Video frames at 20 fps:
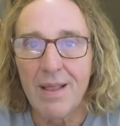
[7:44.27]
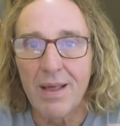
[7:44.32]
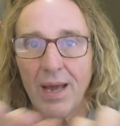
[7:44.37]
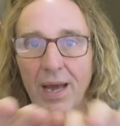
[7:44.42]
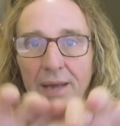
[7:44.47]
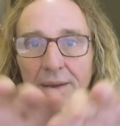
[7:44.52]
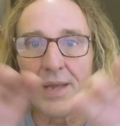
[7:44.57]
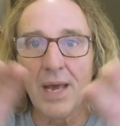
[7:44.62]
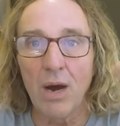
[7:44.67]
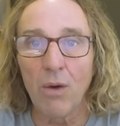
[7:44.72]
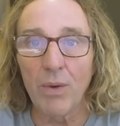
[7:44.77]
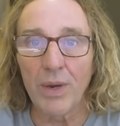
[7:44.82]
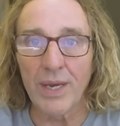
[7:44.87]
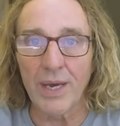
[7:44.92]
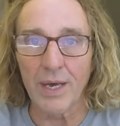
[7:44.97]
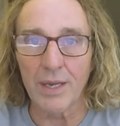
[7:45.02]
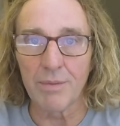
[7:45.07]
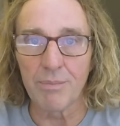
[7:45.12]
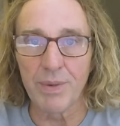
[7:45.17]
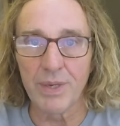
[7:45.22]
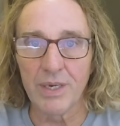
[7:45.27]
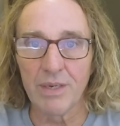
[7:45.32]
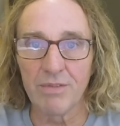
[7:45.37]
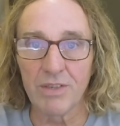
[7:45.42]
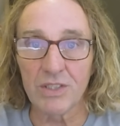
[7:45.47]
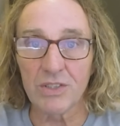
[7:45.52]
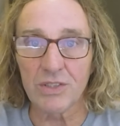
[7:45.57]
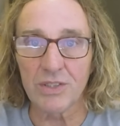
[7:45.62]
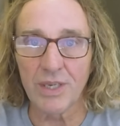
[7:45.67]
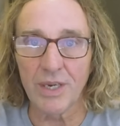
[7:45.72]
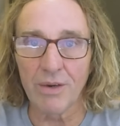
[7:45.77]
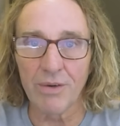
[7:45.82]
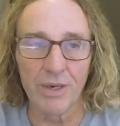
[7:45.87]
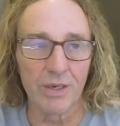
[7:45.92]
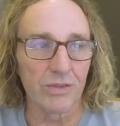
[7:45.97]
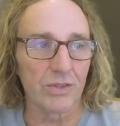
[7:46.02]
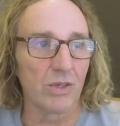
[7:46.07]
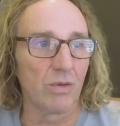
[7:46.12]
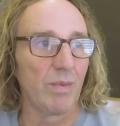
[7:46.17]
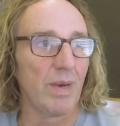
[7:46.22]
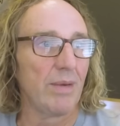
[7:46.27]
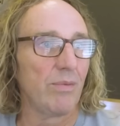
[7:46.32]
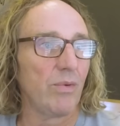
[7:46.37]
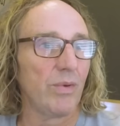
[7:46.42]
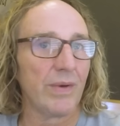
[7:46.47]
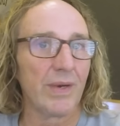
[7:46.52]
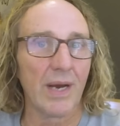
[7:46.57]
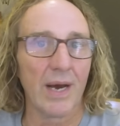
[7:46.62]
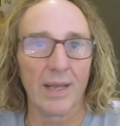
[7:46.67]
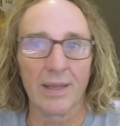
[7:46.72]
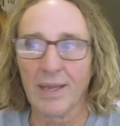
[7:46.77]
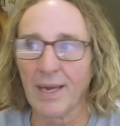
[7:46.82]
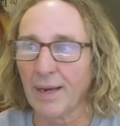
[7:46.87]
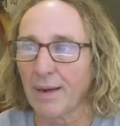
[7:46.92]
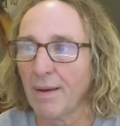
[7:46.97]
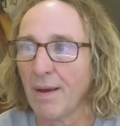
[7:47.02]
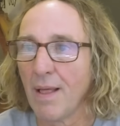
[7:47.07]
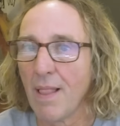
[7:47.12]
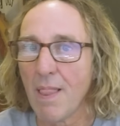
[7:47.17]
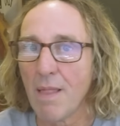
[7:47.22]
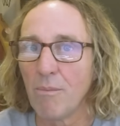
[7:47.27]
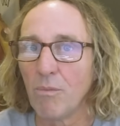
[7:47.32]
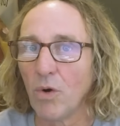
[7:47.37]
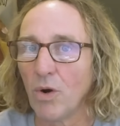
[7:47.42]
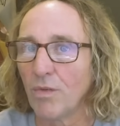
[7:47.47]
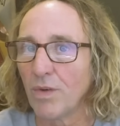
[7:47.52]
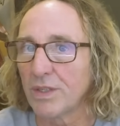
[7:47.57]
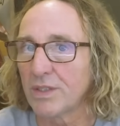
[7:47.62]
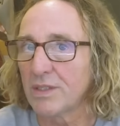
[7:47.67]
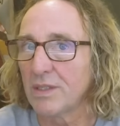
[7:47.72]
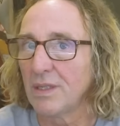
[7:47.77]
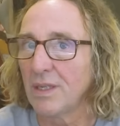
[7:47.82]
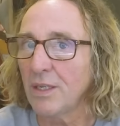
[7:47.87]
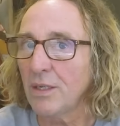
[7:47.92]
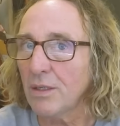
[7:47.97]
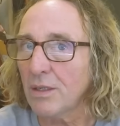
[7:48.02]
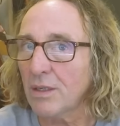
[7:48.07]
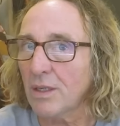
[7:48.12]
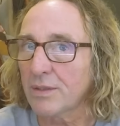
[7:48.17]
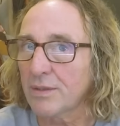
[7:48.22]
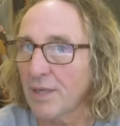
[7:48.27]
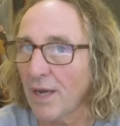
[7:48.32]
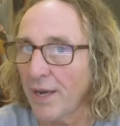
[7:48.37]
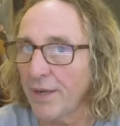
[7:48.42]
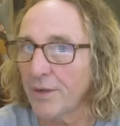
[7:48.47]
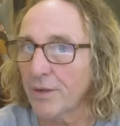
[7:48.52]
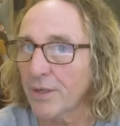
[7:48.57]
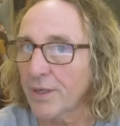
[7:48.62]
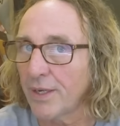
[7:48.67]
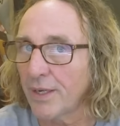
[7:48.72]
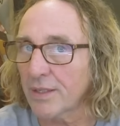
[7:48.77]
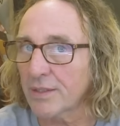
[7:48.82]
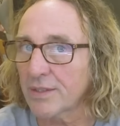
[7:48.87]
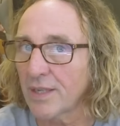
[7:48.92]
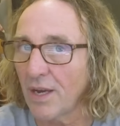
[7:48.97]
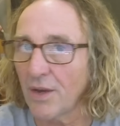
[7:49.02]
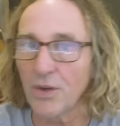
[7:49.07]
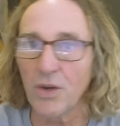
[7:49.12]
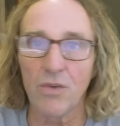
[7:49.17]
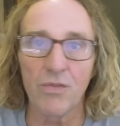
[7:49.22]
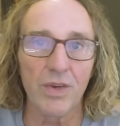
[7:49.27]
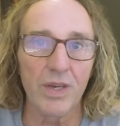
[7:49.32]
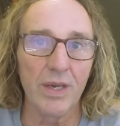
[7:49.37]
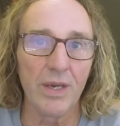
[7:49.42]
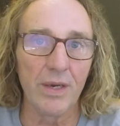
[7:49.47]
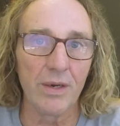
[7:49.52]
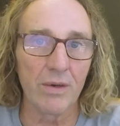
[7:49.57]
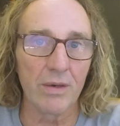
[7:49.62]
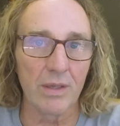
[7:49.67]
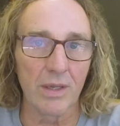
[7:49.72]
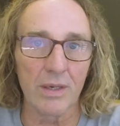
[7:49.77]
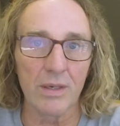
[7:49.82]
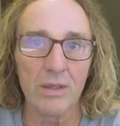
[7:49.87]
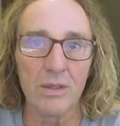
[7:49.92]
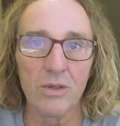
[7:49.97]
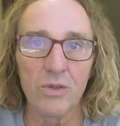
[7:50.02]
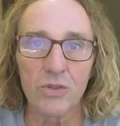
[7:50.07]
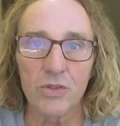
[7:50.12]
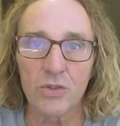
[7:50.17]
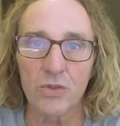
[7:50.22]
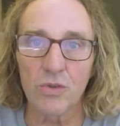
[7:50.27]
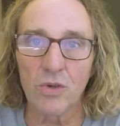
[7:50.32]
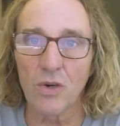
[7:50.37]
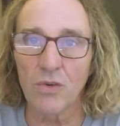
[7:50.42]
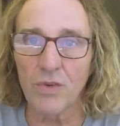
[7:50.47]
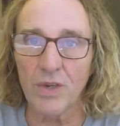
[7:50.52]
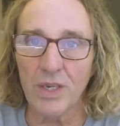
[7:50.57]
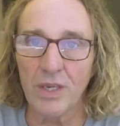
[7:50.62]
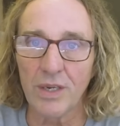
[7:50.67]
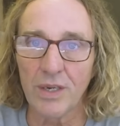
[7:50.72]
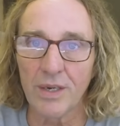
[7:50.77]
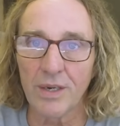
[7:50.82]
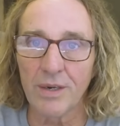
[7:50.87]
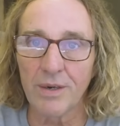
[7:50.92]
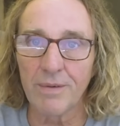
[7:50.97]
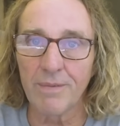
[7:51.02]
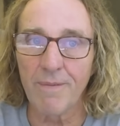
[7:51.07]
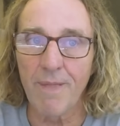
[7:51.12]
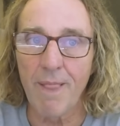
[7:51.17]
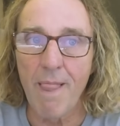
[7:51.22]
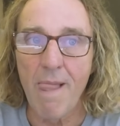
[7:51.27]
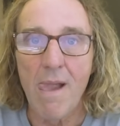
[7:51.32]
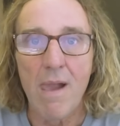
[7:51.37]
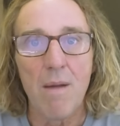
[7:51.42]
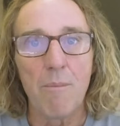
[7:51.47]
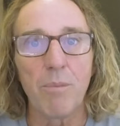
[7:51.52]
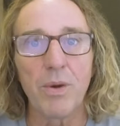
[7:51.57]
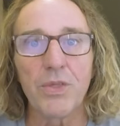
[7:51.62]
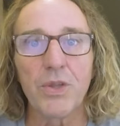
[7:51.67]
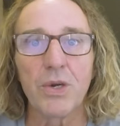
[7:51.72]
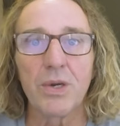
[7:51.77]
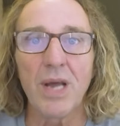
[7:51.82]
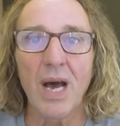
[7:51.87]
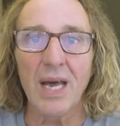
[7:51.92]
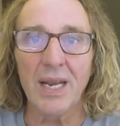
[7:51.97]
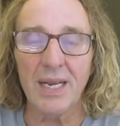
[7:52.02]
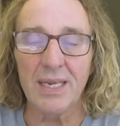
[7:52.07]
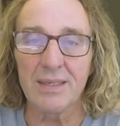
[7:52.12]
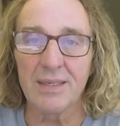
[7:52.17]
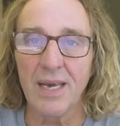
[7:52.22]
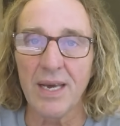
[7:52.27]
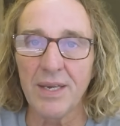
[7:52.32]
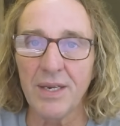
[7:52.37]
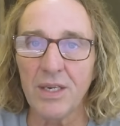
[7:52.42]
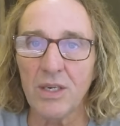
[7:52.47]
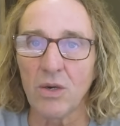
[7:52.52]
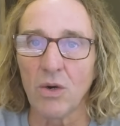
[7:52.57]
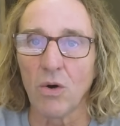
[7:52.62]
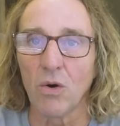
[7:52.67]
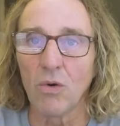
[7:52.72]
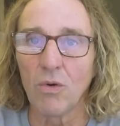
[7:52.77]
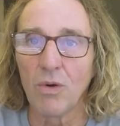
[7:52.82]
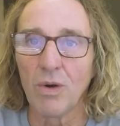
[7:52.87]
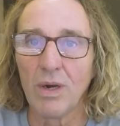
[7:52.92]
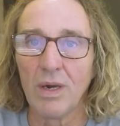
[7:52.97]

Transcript: And now we got a bit of a stereo. So maybe we got like more of a little tighter kick sound over here, a little looser over here, but they're not identical.